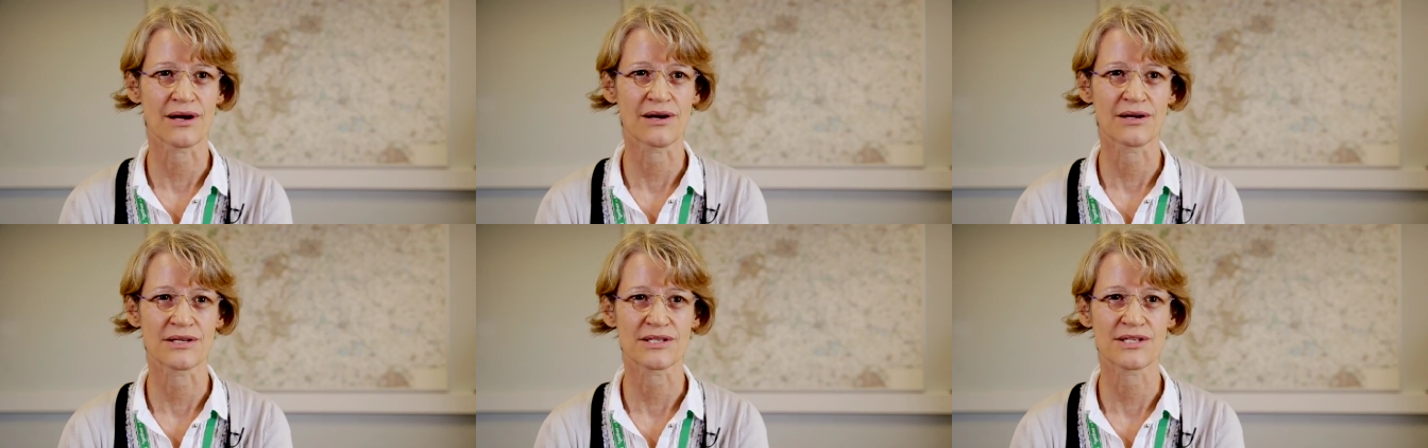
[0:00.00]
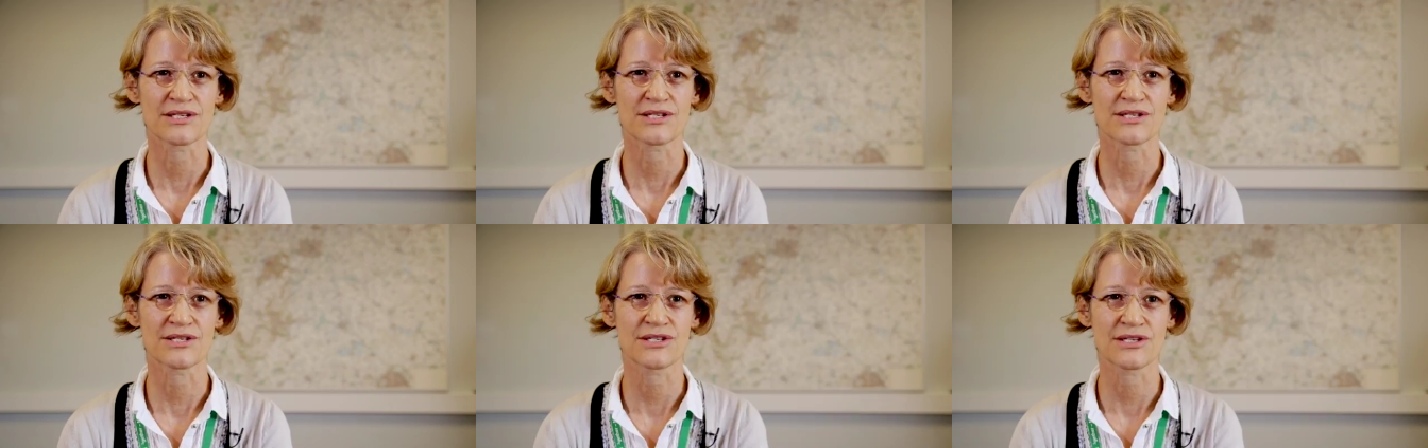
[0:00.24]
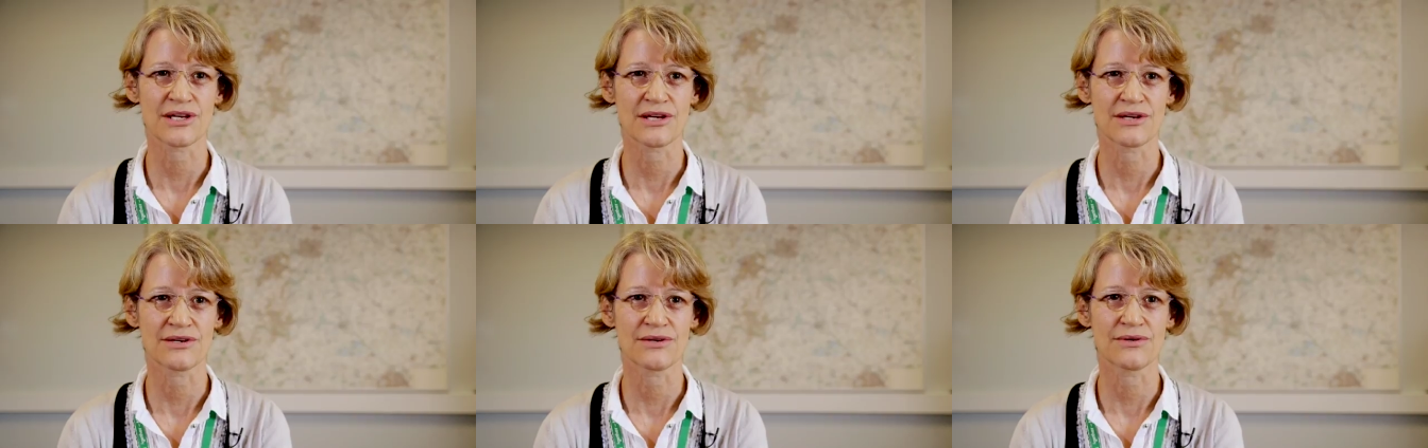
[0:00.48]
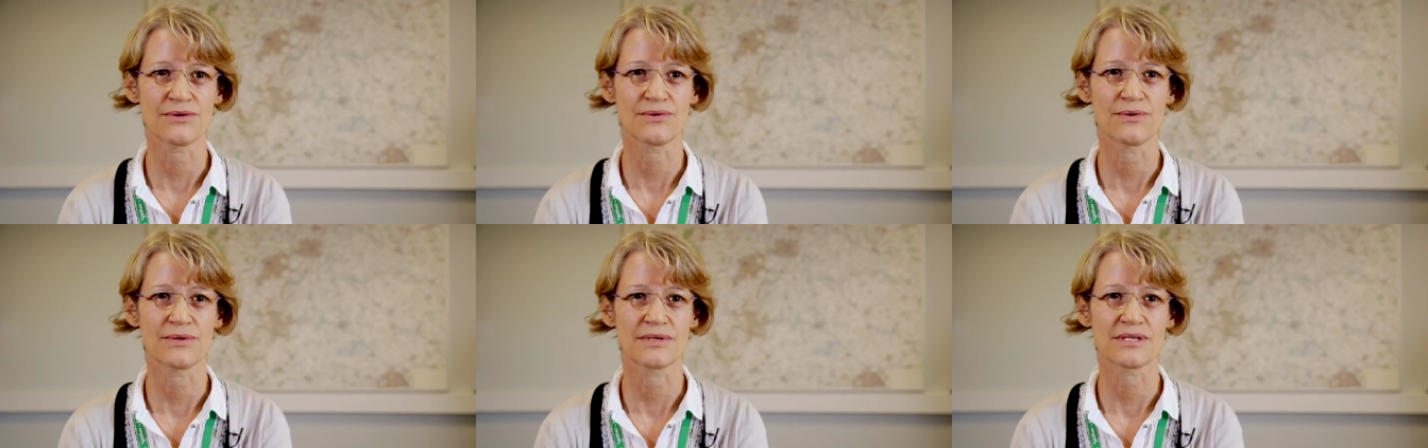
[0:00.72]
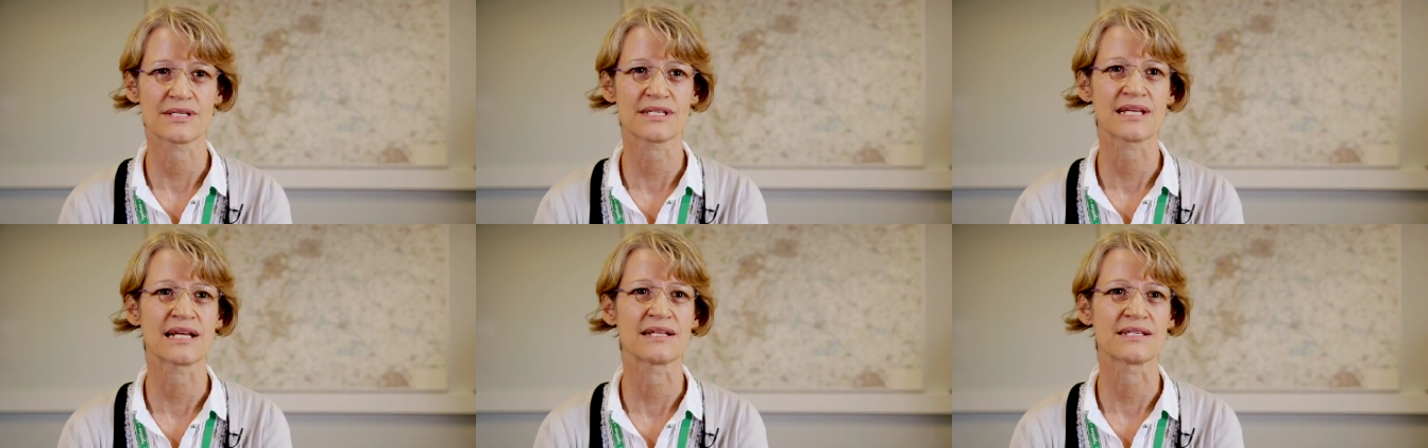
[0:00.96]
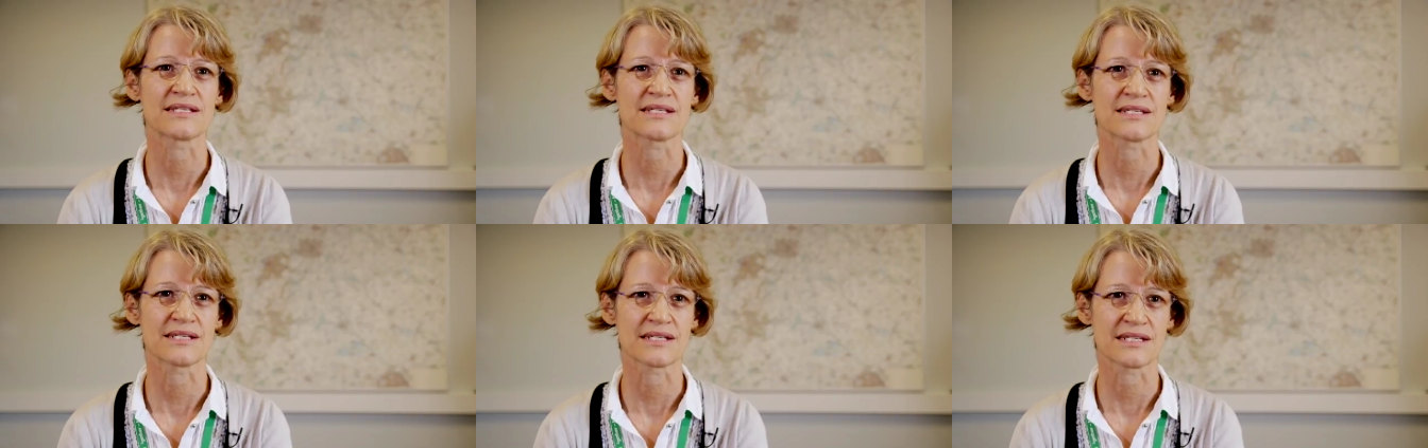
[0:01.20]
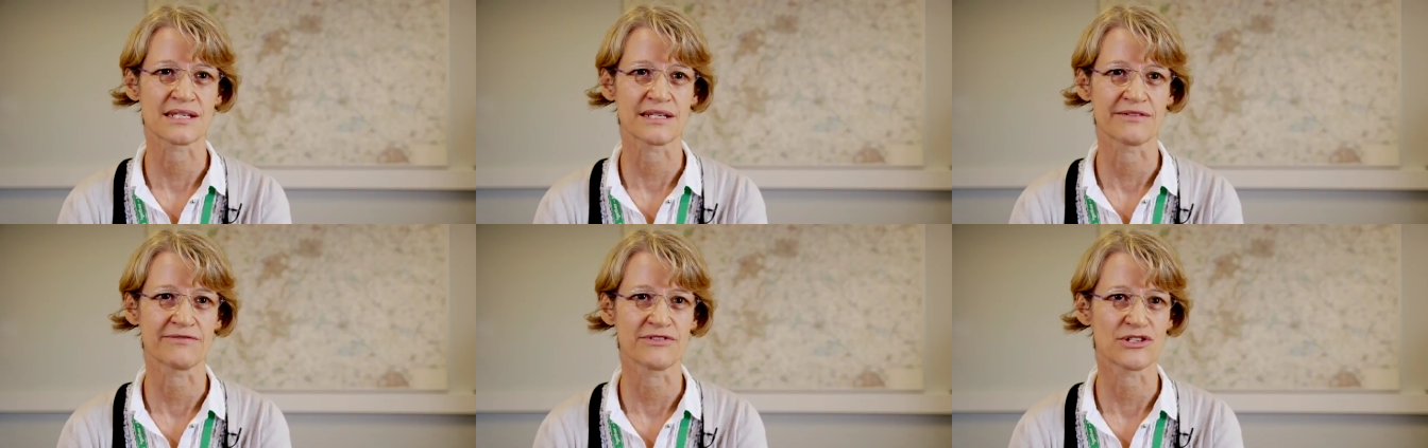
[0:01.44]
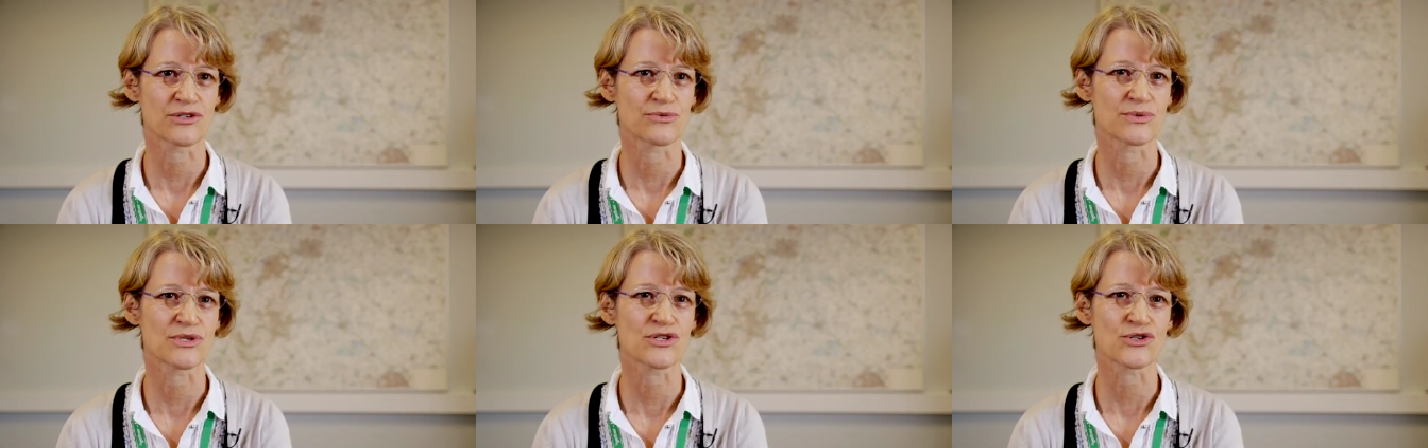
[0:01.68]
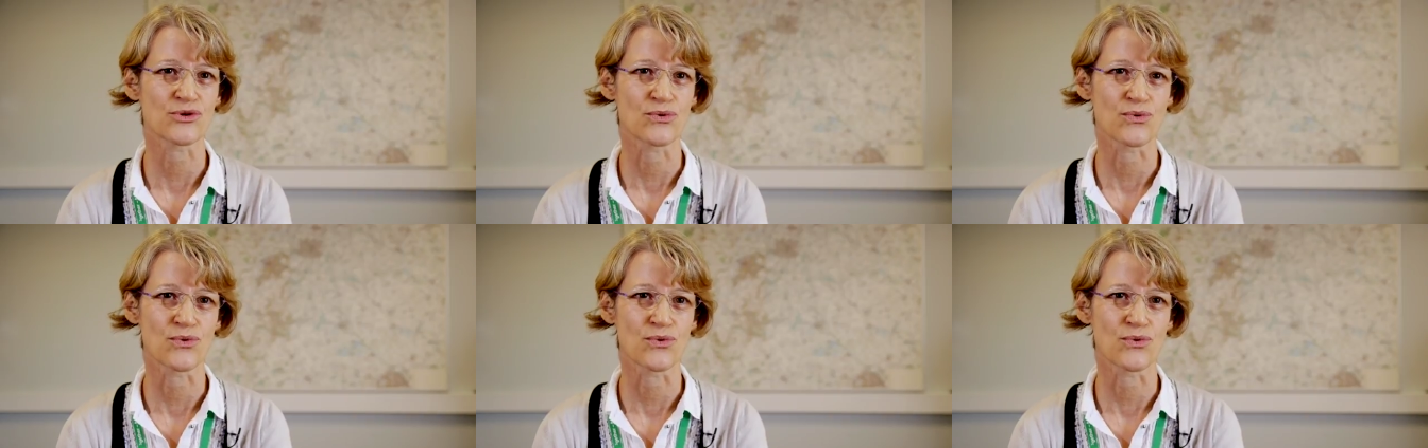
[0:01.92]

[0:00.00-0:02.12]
are so sensitive to us